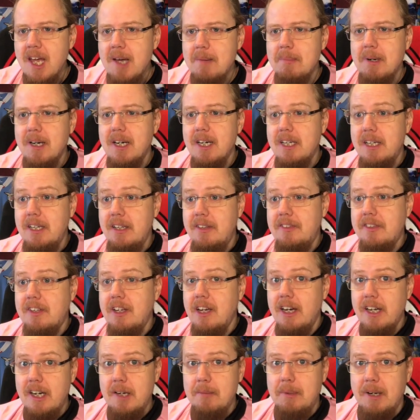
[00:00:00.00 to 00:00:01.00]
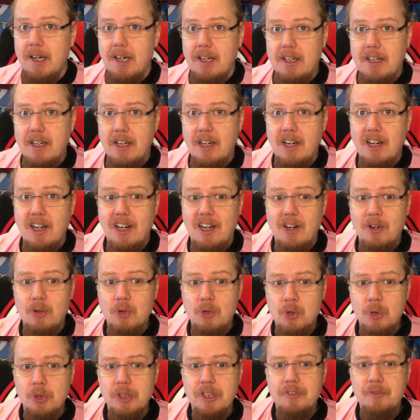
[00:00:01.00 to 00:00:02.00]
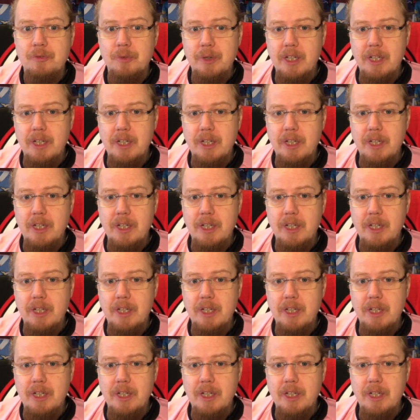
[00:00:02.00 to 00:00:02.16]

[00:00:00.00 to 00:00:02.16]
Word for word: But it's Karabakh uh, who could have,